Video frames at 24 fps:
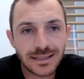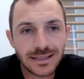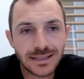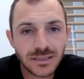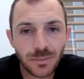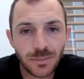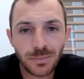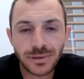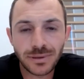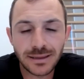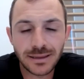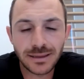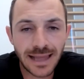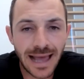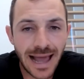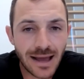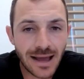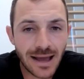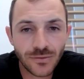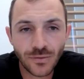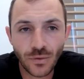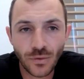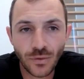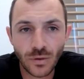It's a
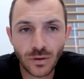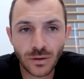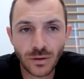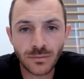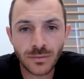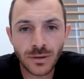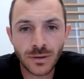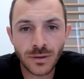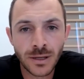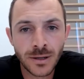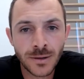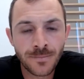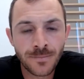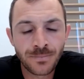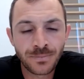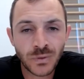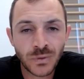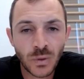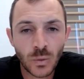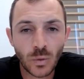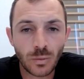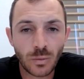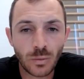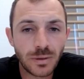platform
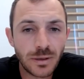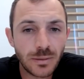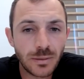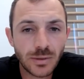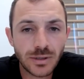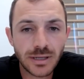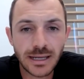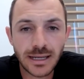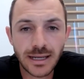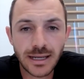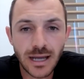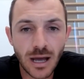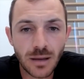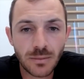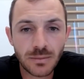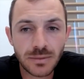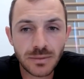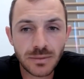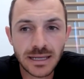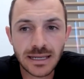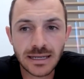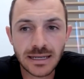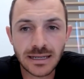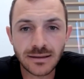where people can come
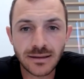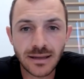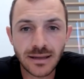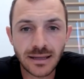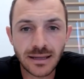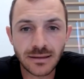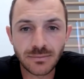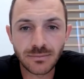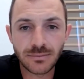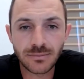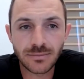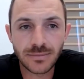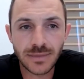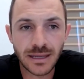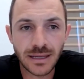in